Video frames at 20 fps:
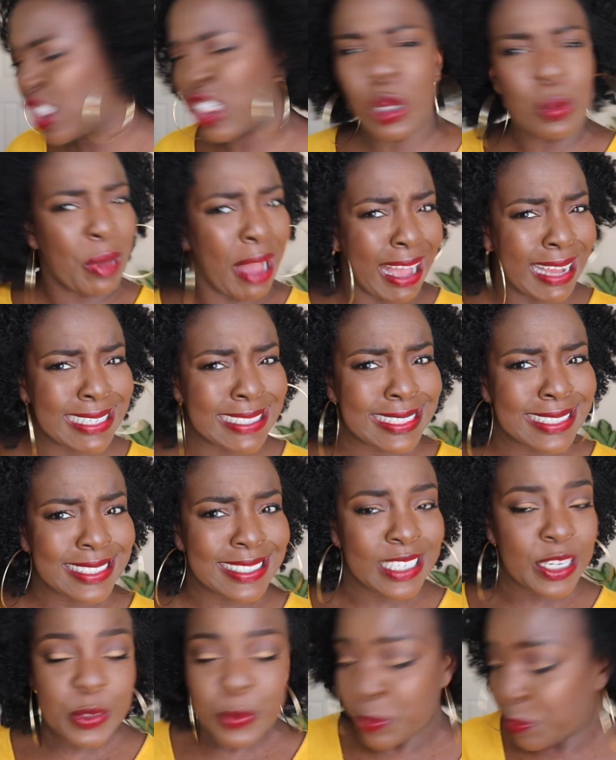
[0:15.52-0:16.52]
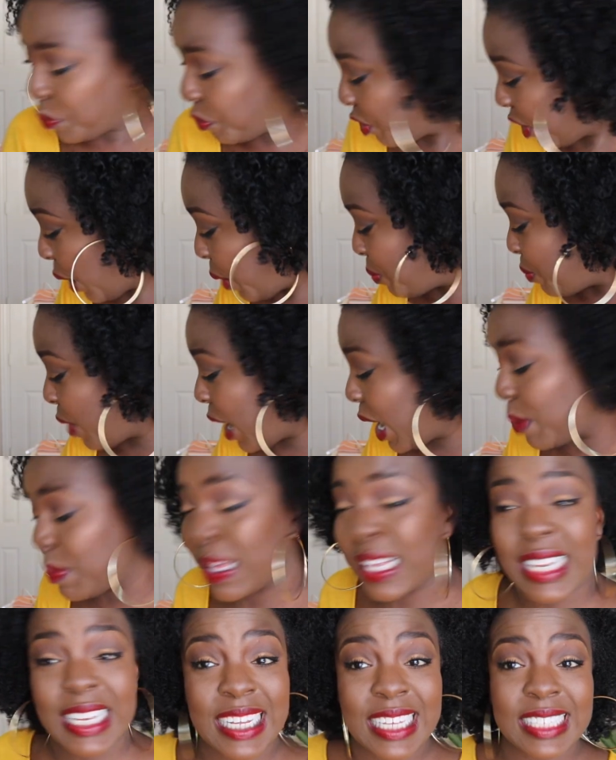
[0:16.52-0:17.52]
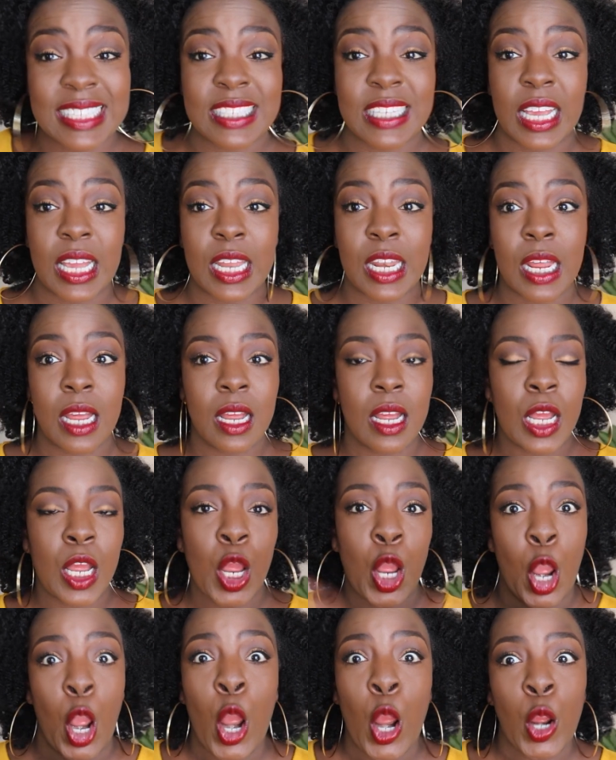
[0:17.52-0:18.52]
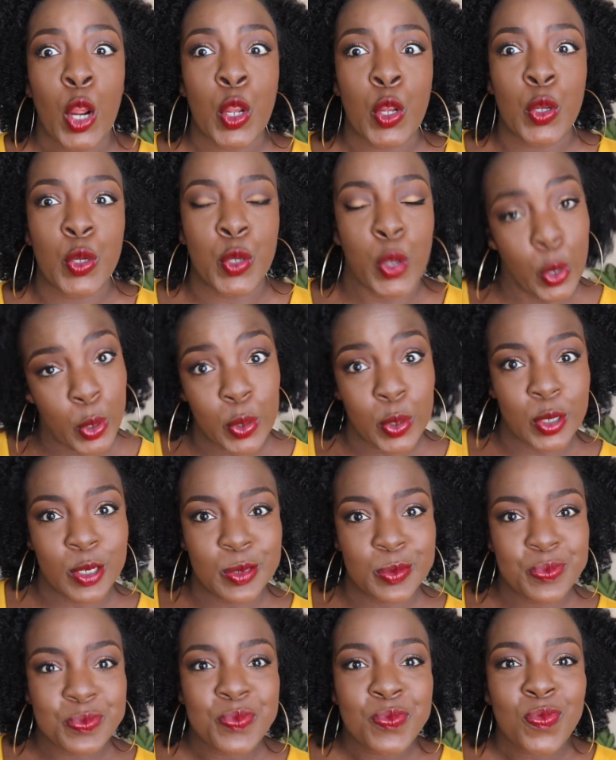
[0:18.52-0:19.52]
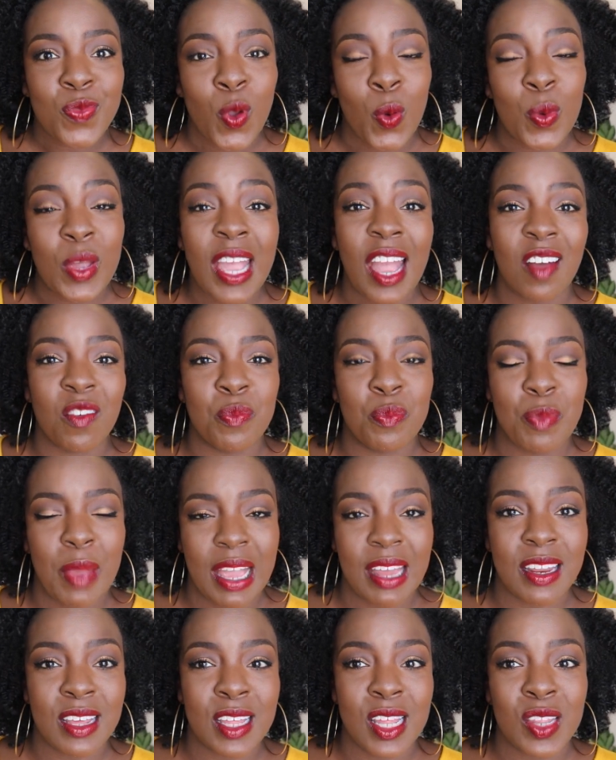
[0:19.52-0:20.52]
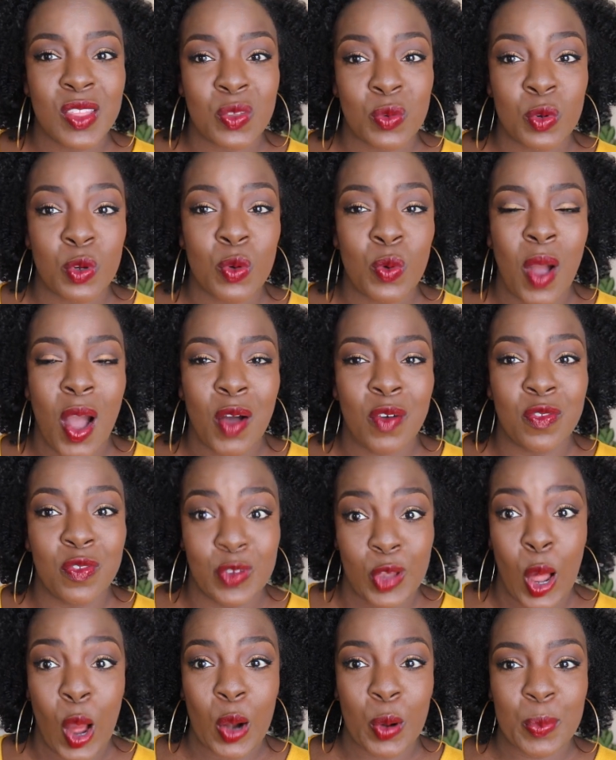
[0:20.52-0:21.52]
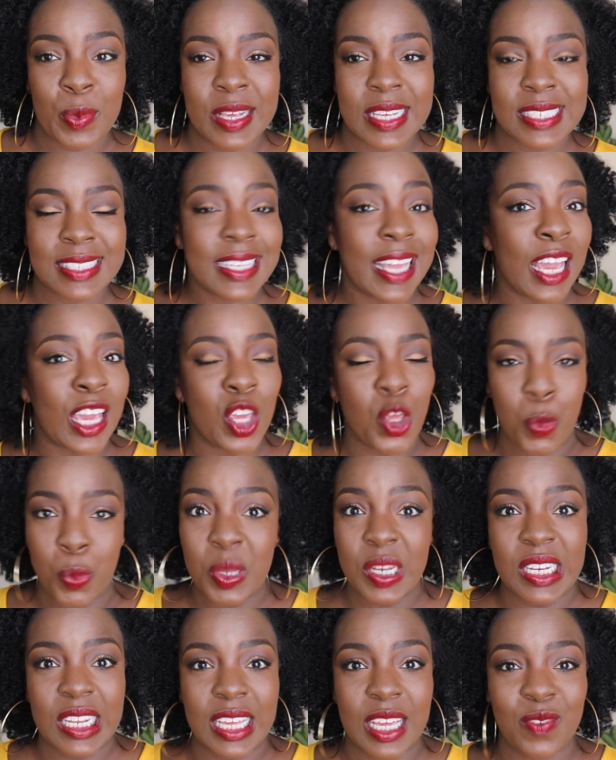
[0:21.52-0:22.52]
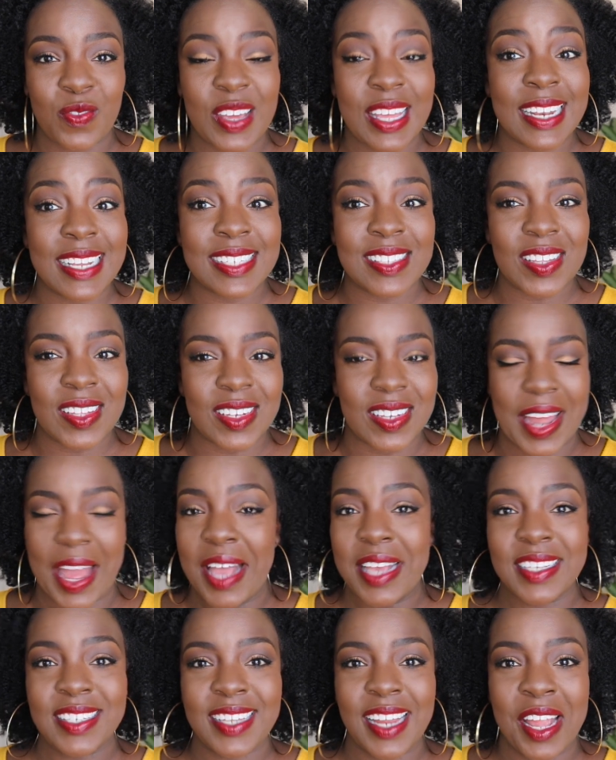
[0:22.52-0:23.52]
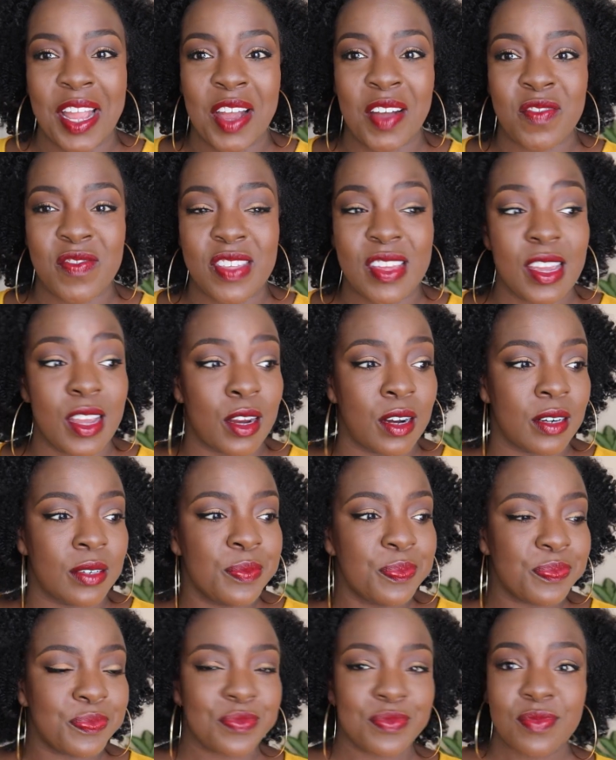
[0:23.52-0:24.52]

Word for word: Too much? Maybe. Listen, girl, we have made it through Vlogmas. Can you believe it is the last day of the year?